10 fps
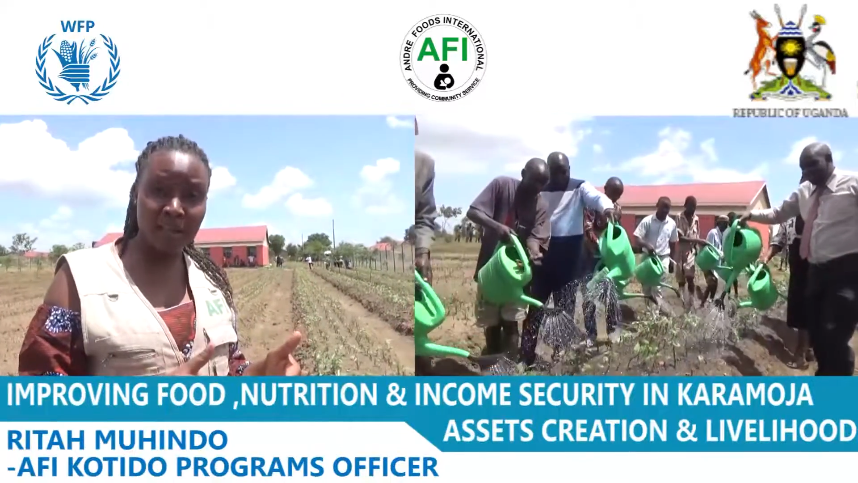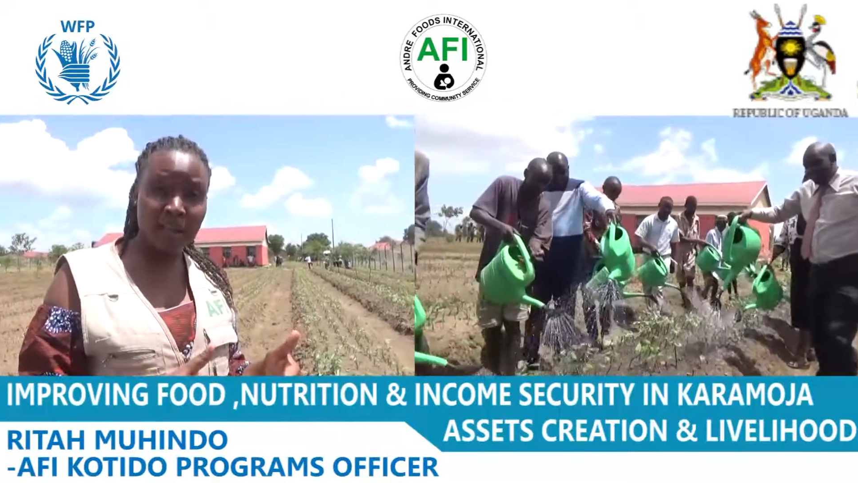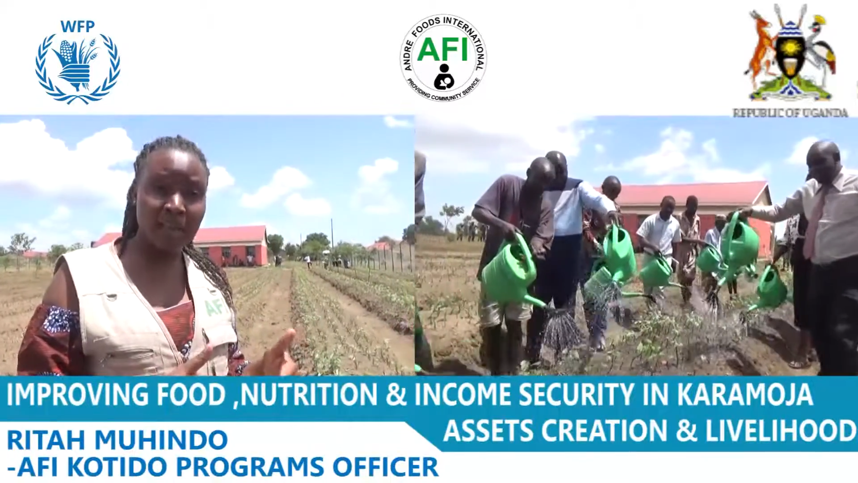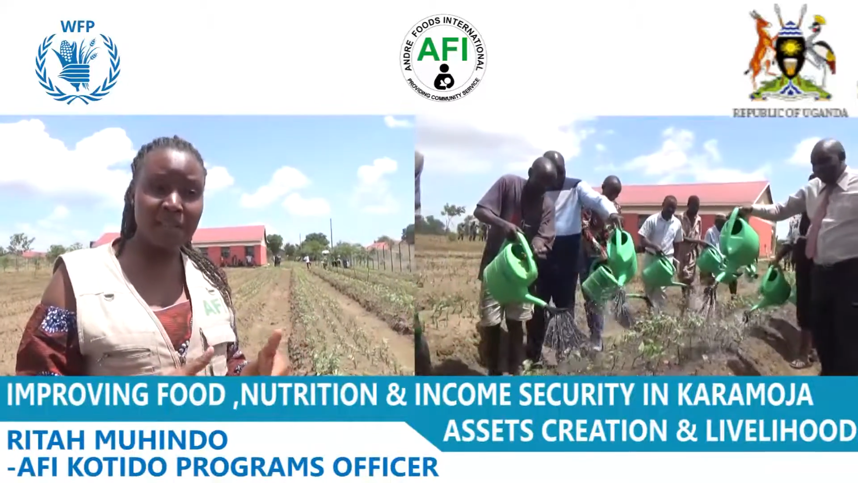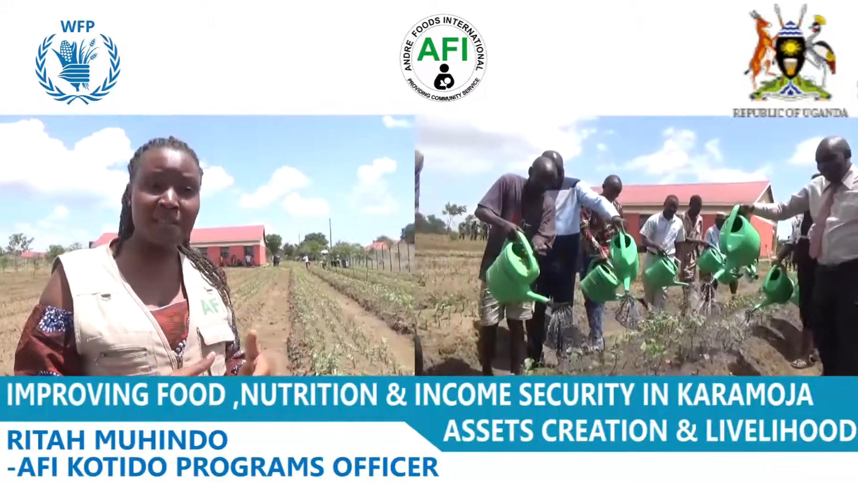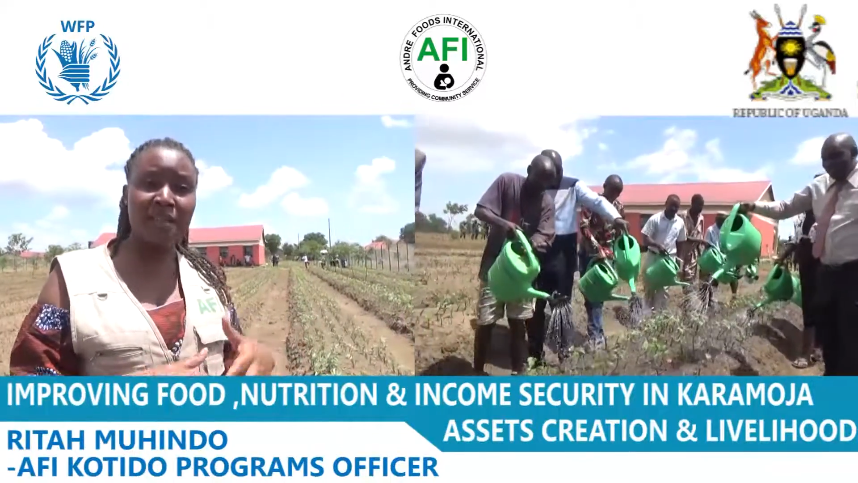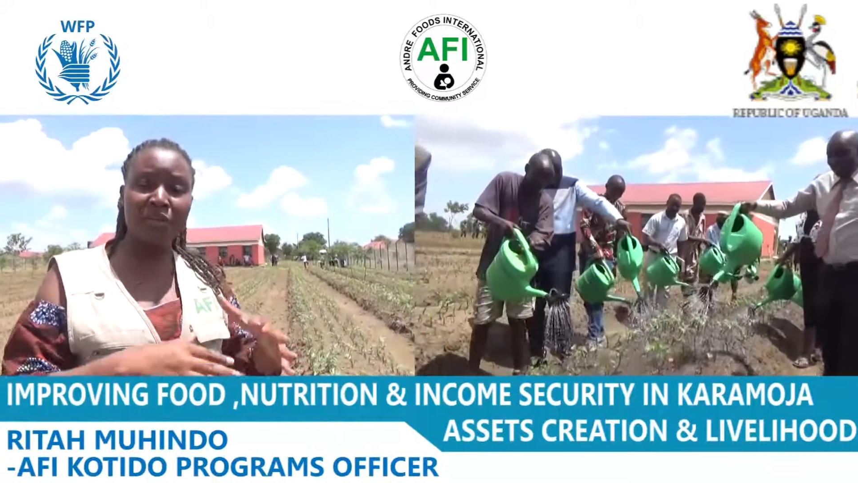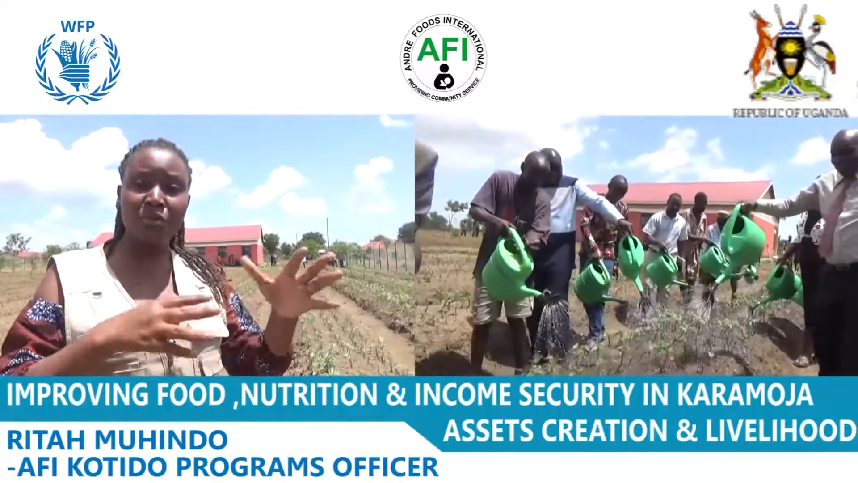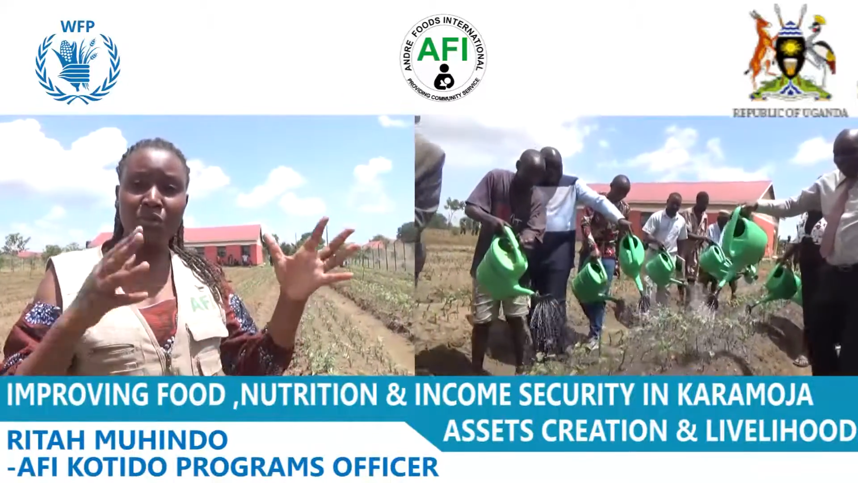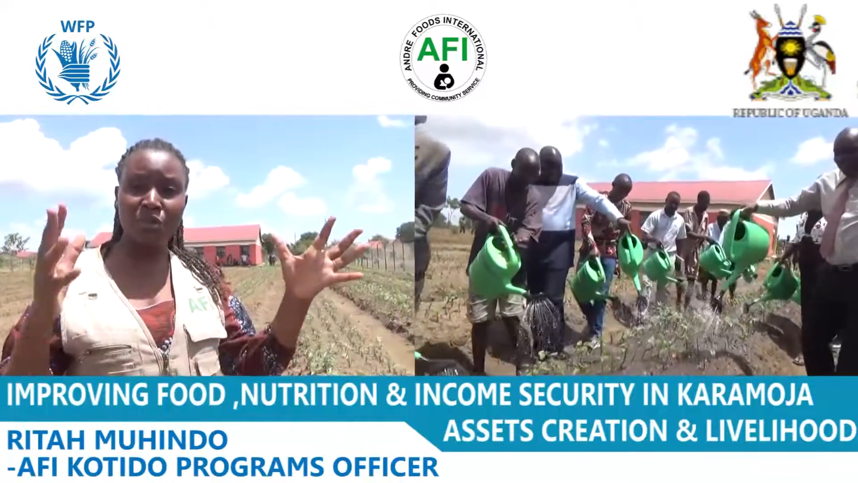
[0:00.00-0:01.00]
the cuttings
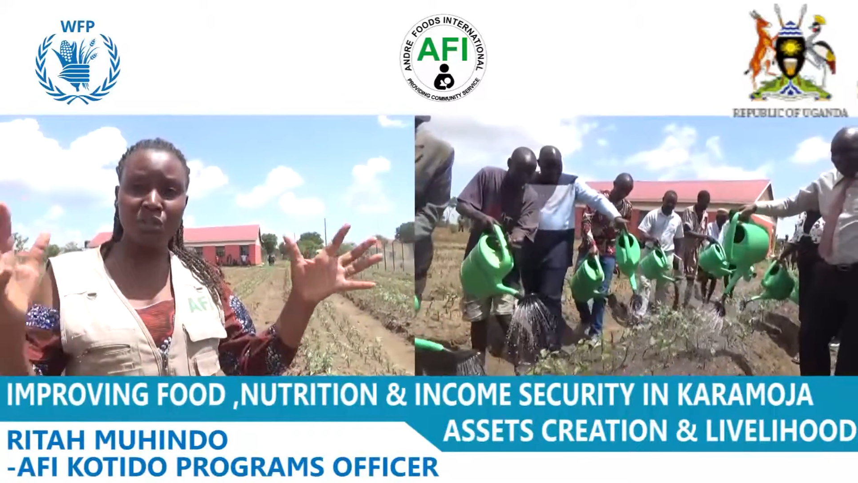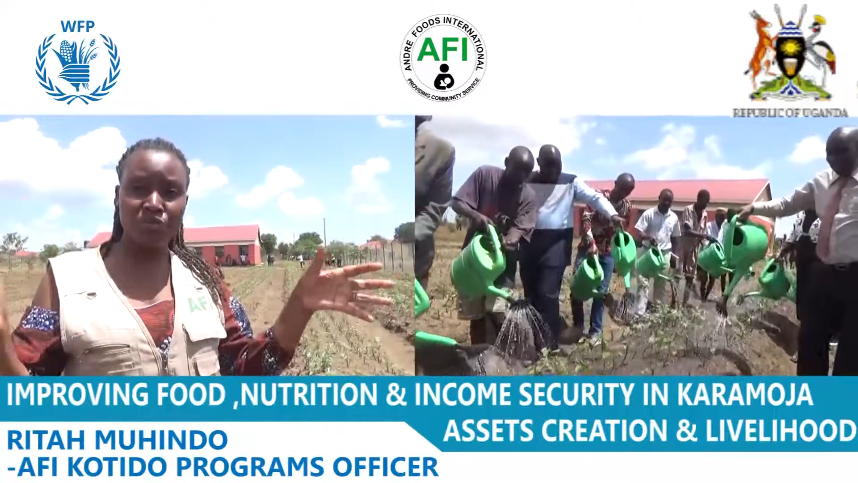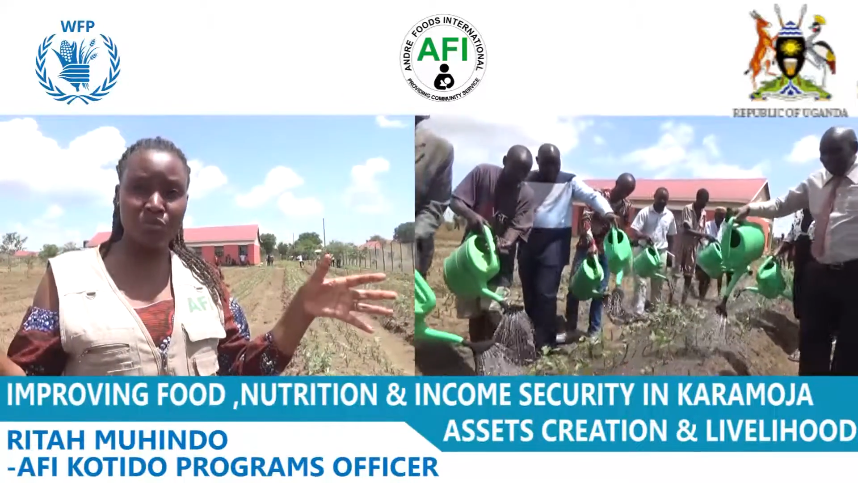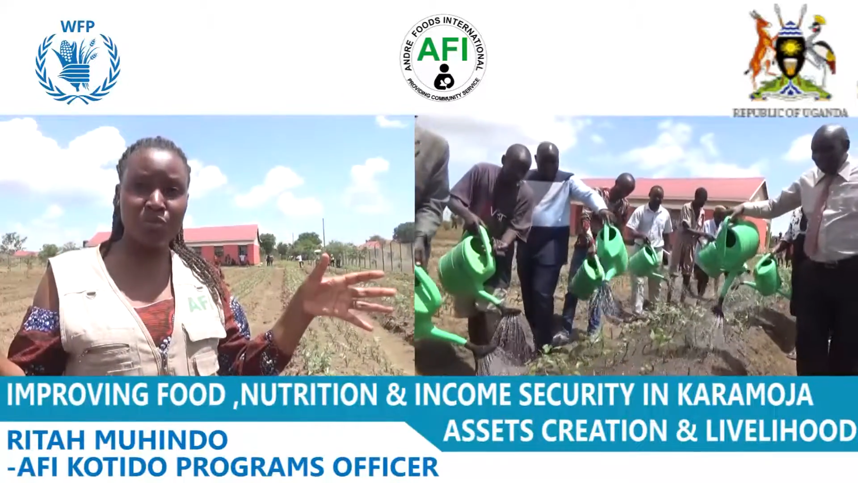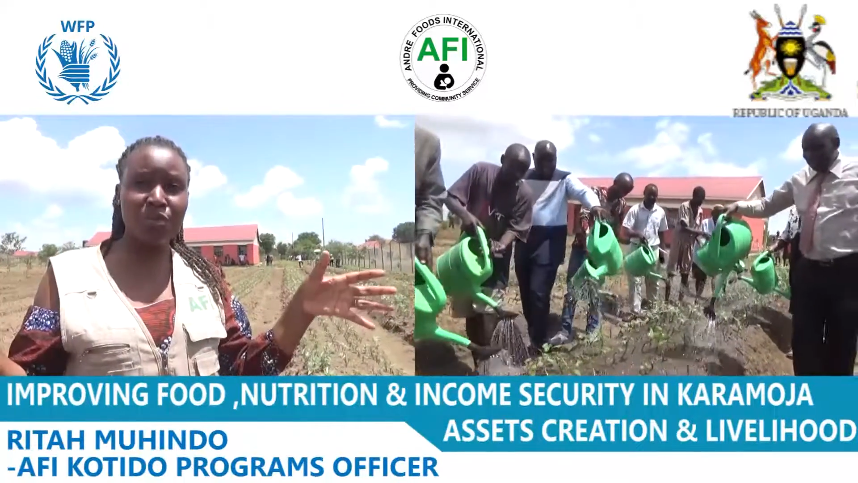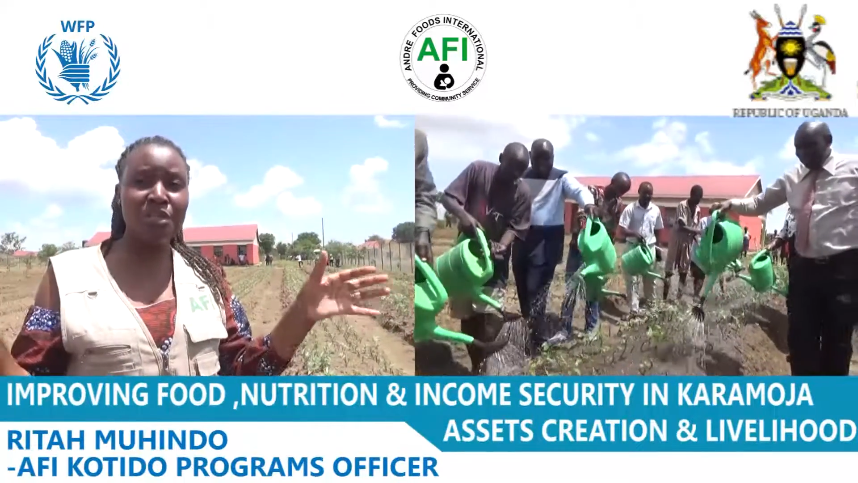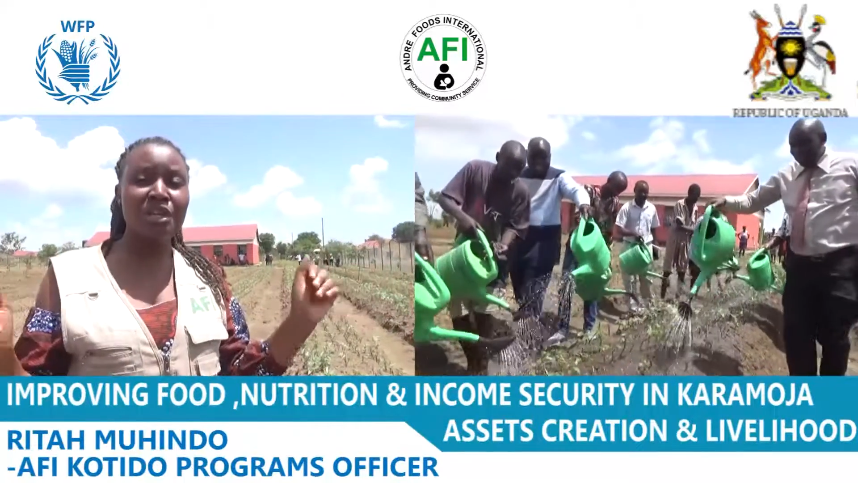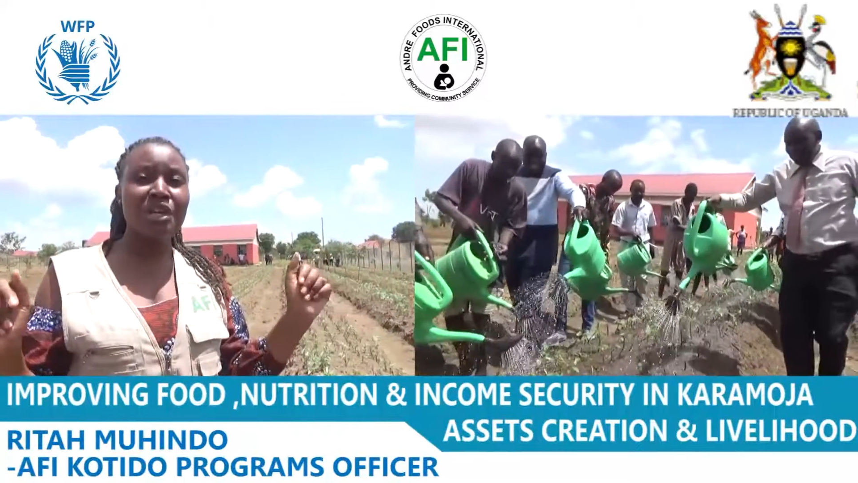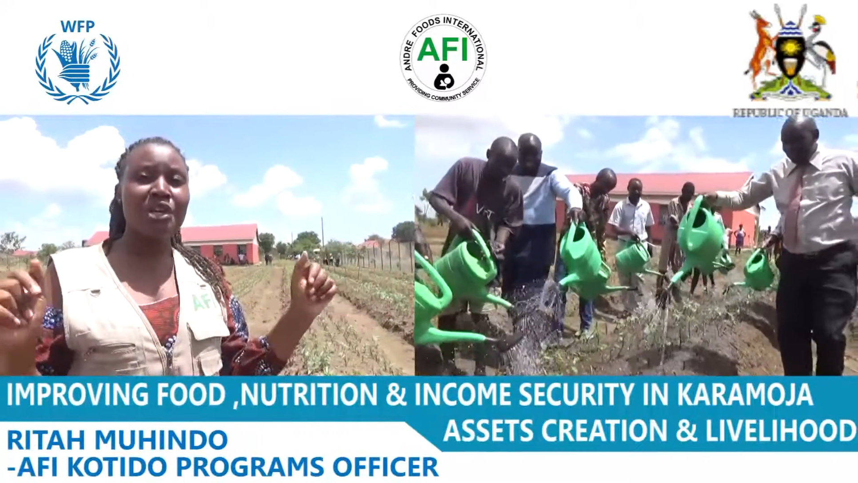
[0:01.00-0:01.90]
and also distribute